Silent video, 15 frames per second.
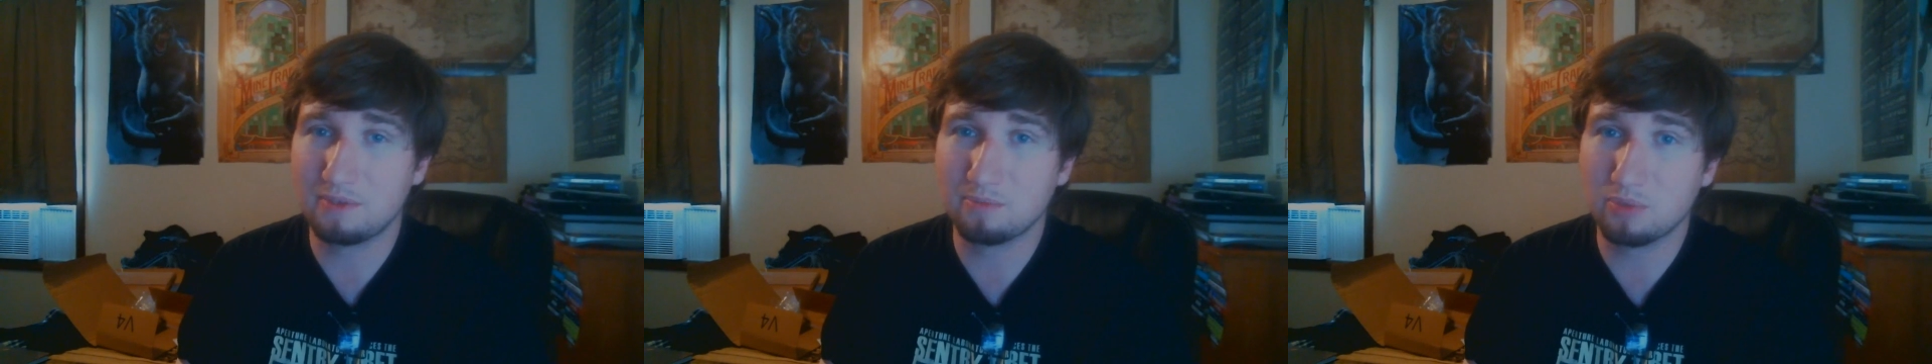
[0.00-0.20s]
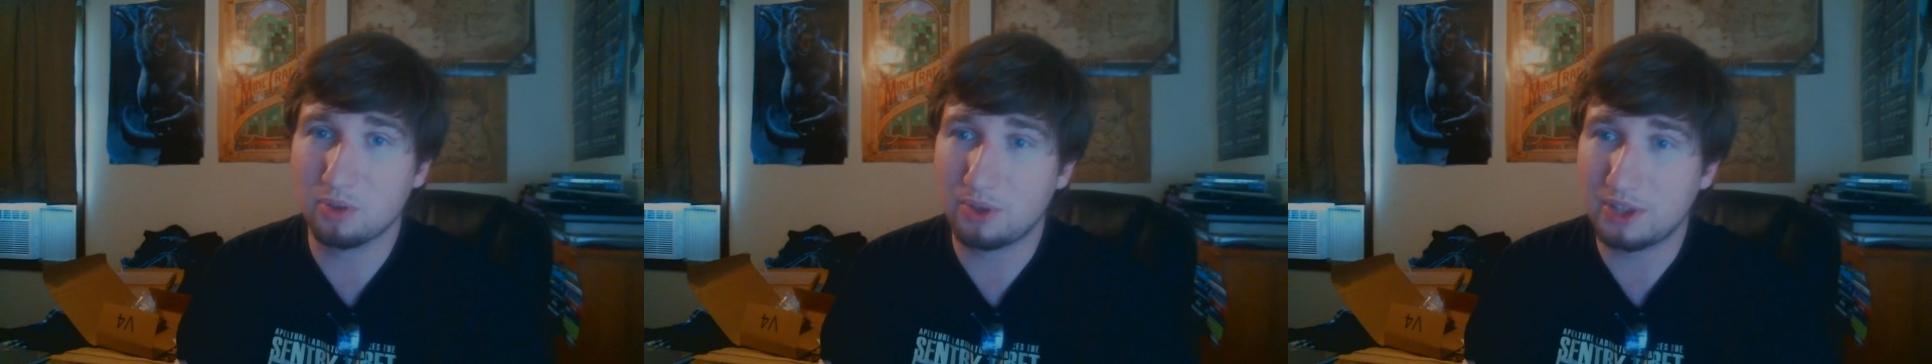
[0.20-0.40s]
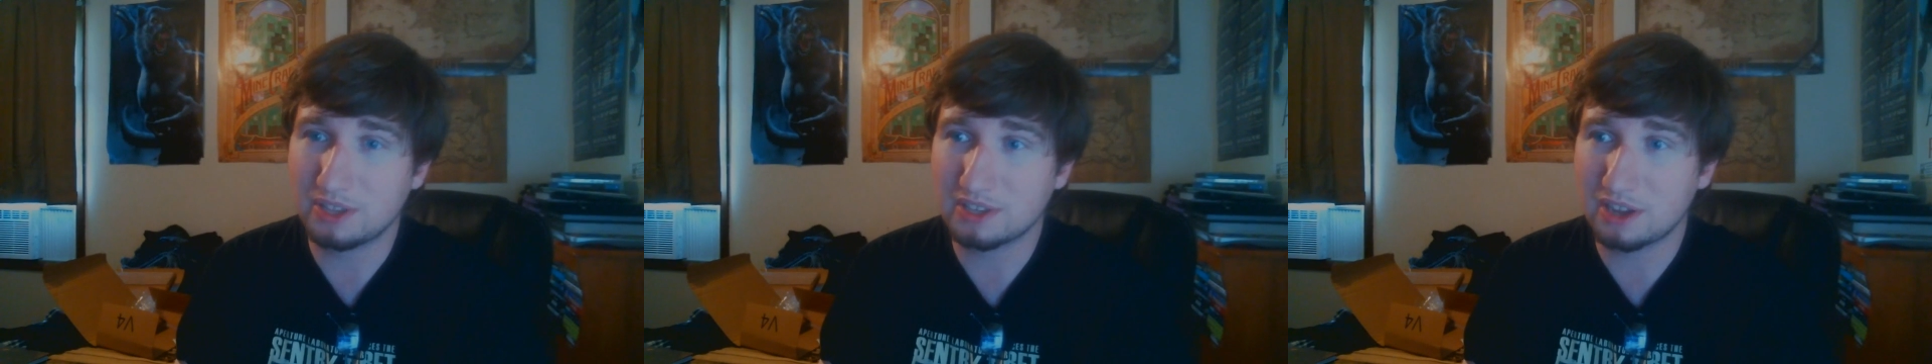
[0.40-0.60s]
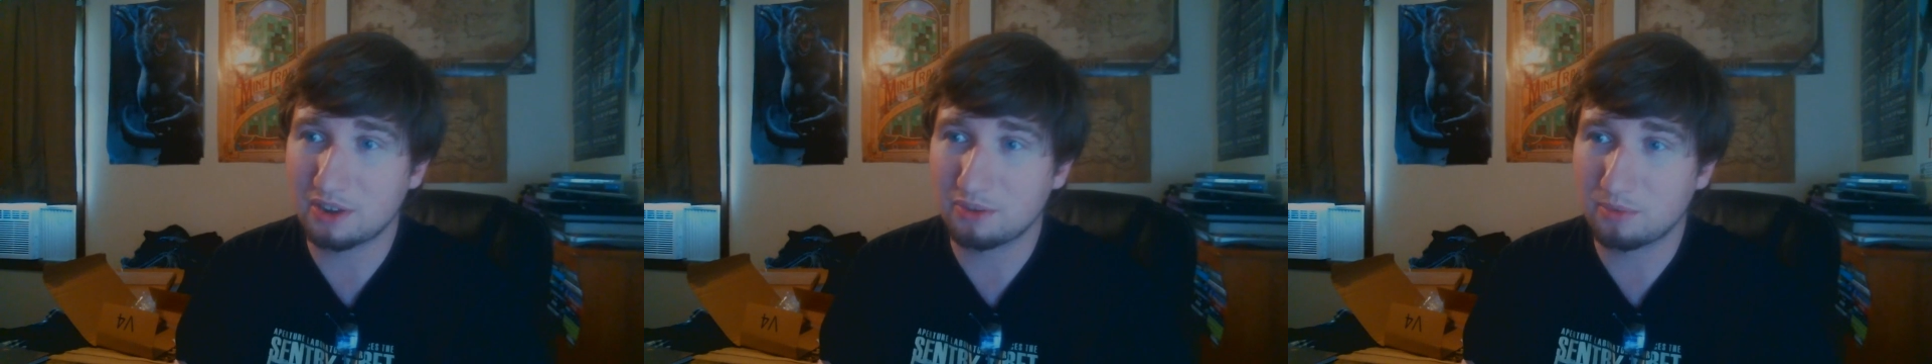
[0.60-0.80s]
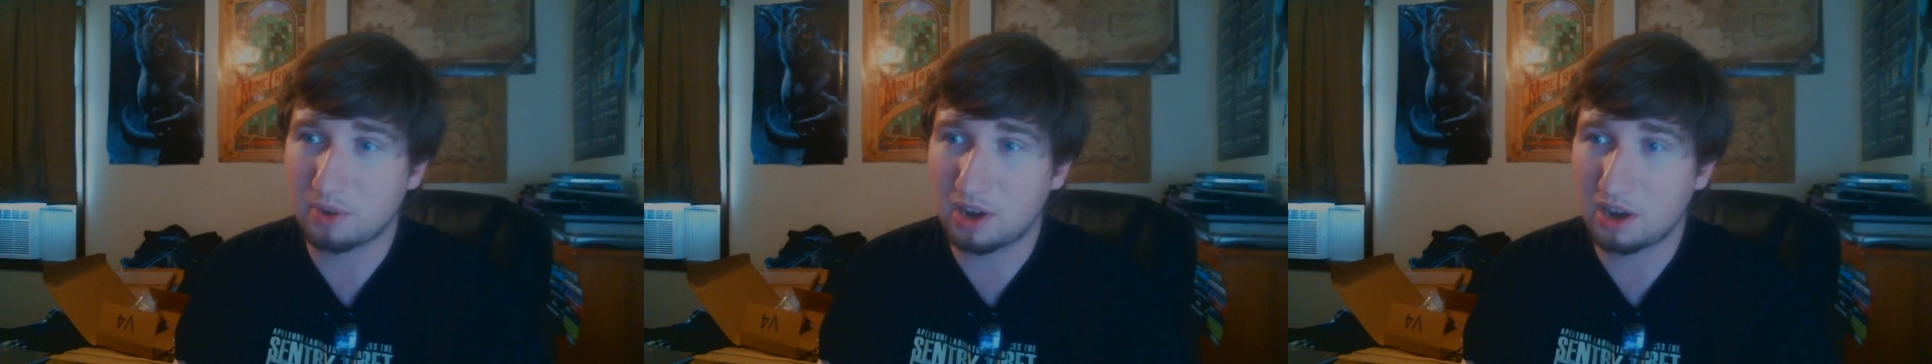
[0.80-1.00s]
employees
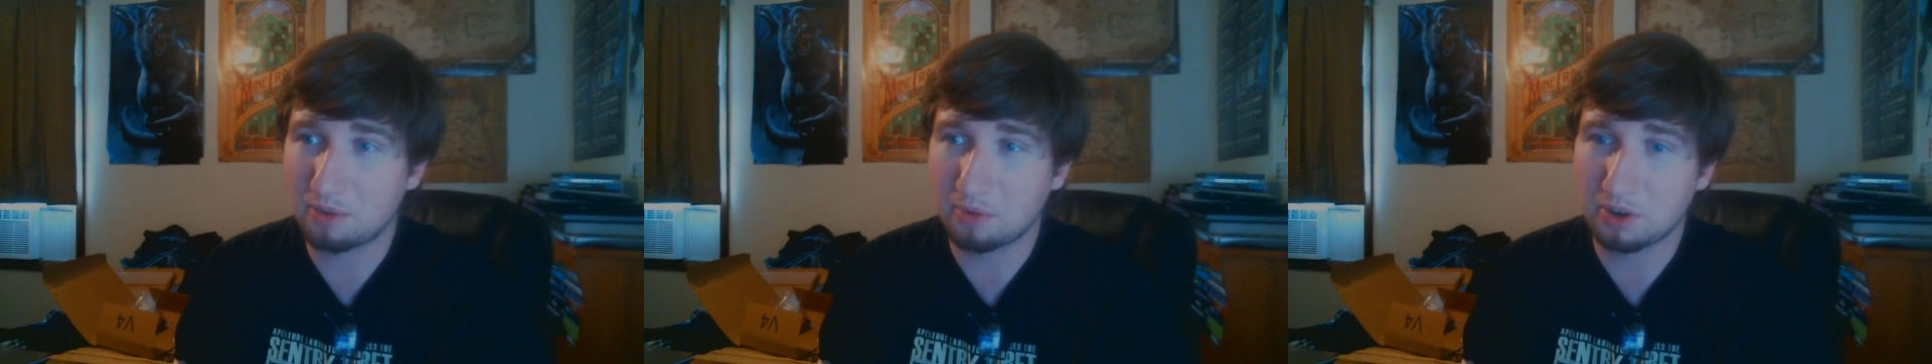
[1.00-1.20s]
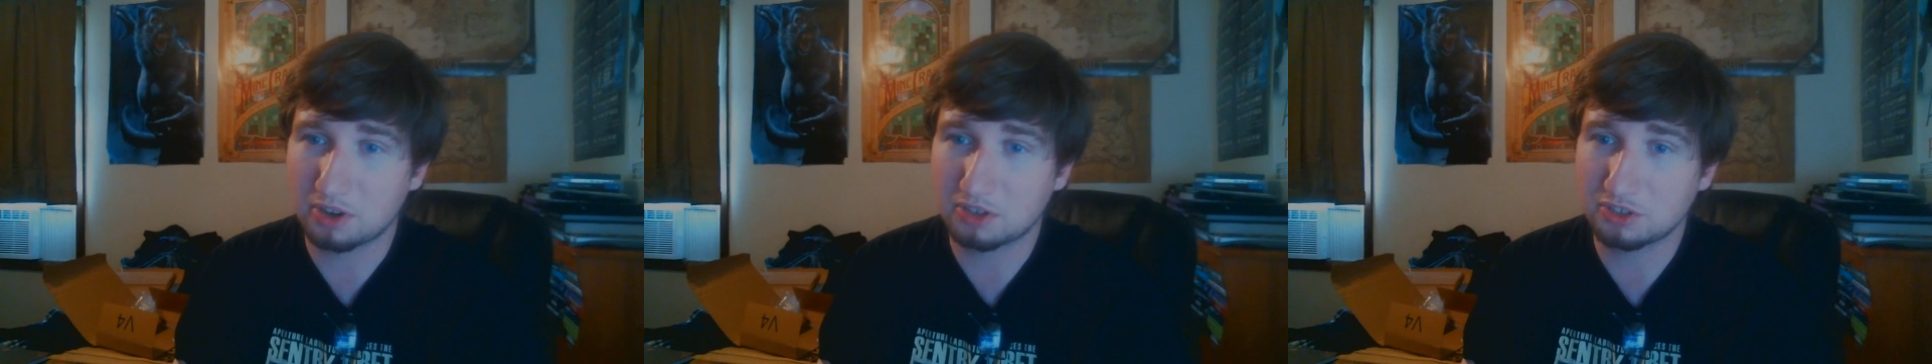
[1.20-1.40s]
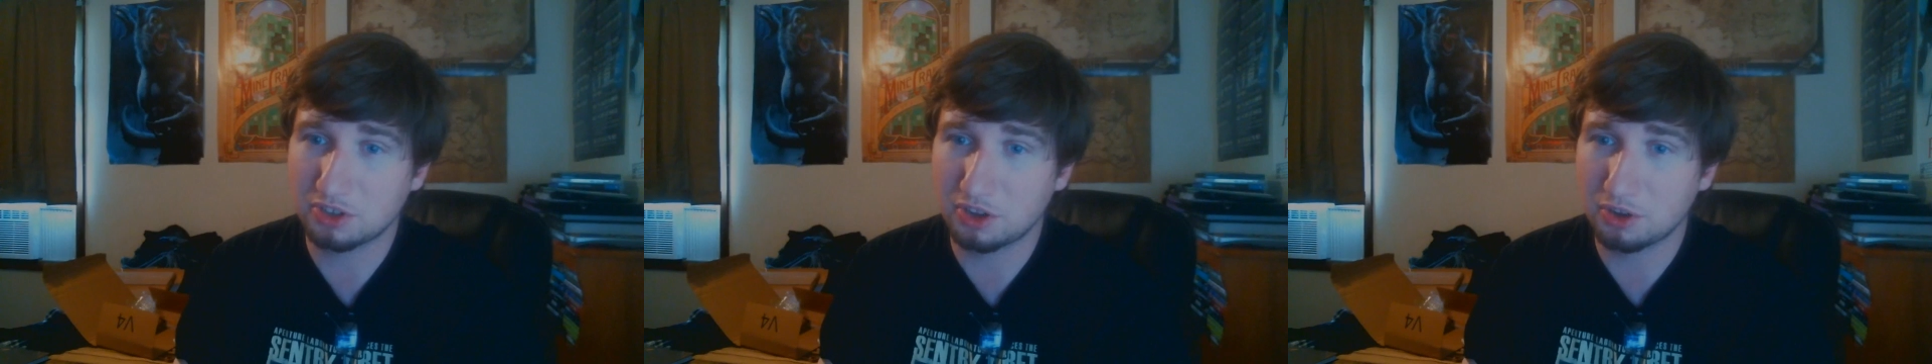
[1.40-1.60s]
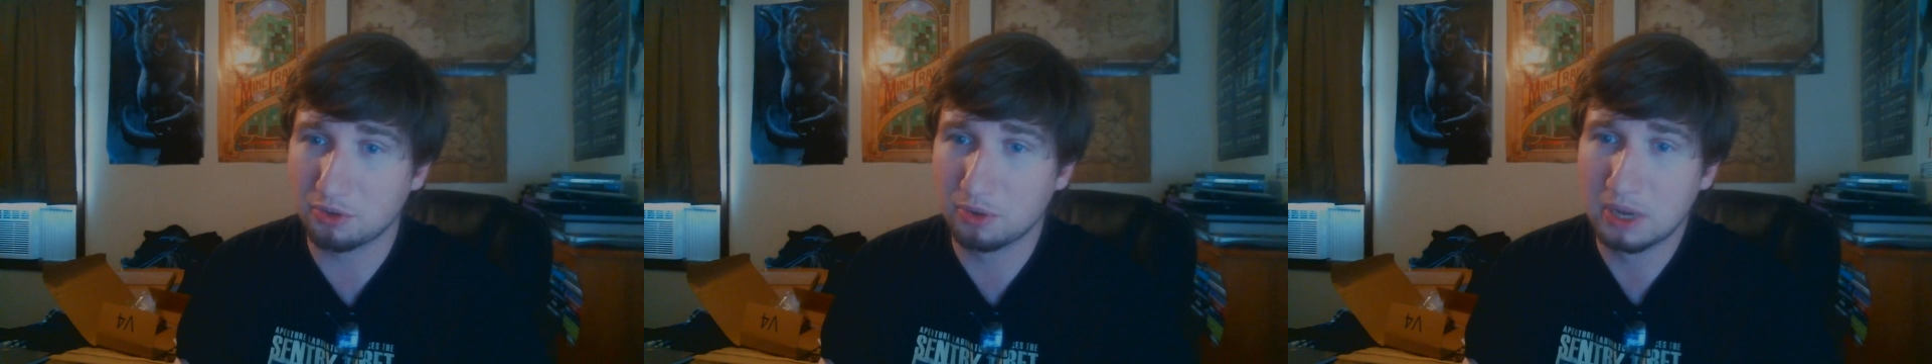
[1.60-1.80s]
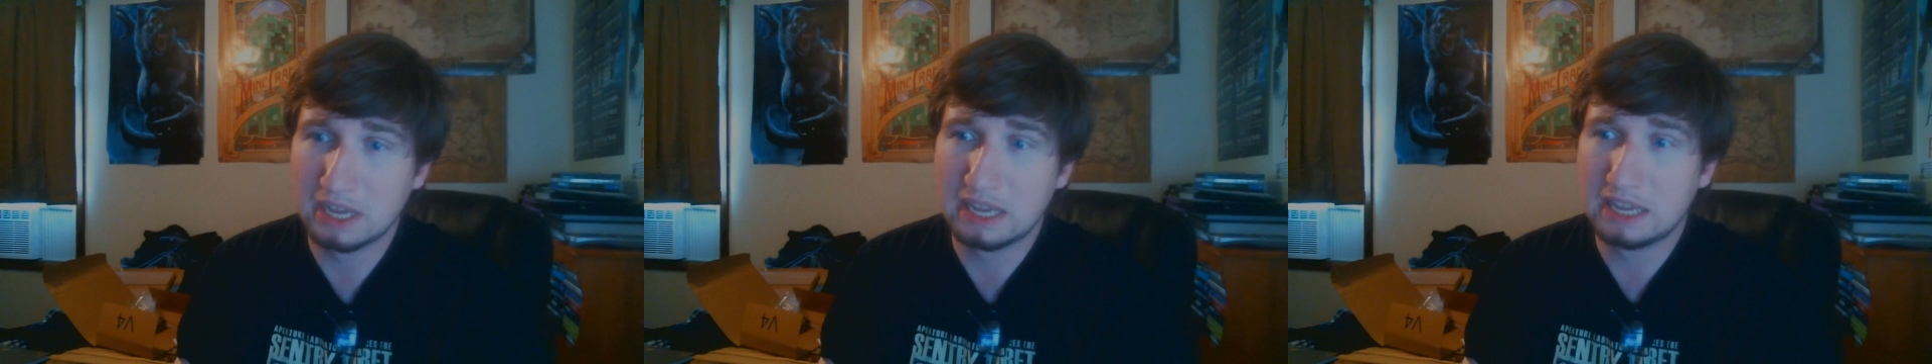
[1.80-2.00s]
out where I work,
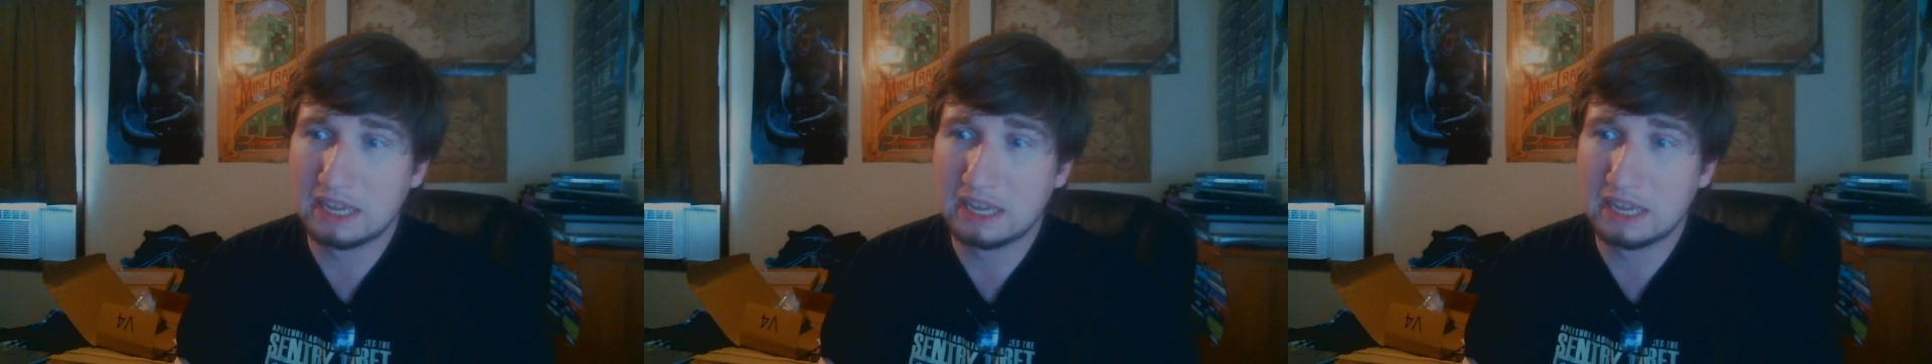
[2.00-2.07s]
so